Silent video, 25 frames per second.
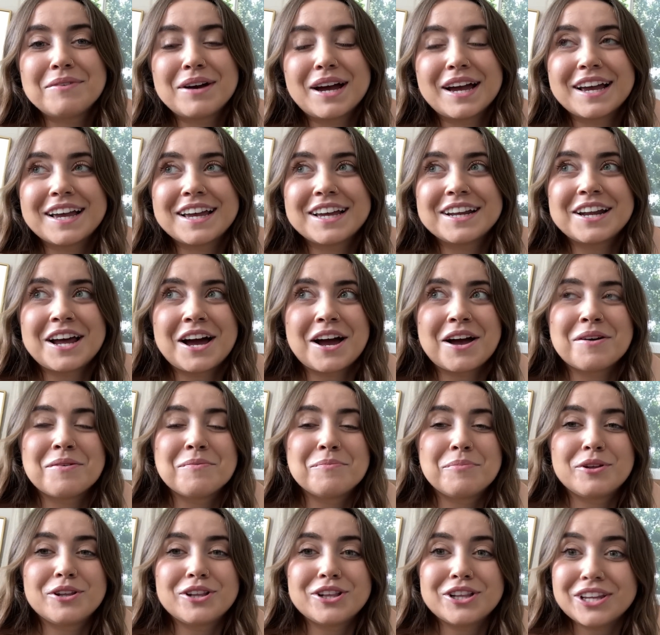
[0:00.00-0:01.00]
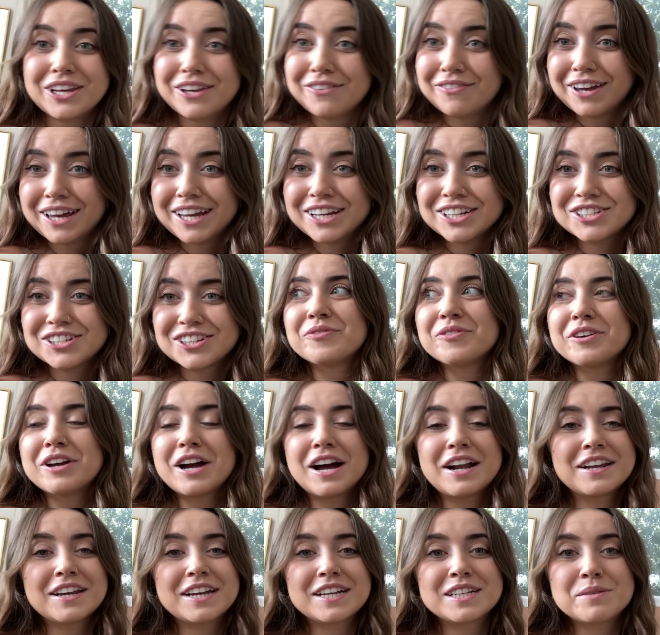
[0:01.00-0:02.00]
I cannot believe it. We
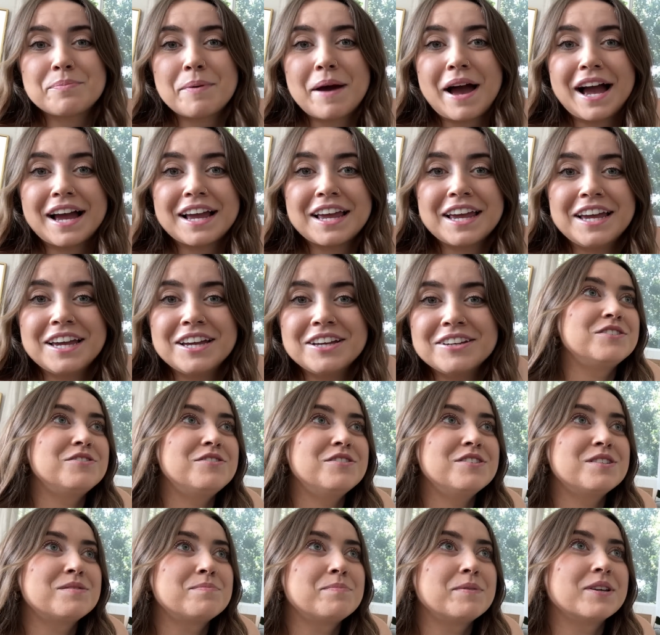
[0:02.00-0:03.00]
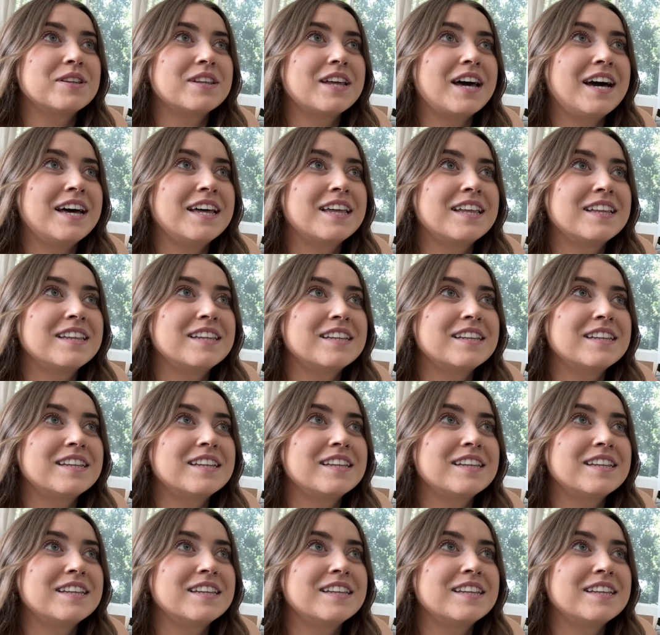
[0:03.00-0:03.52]
gotta get to packing. Just spill that.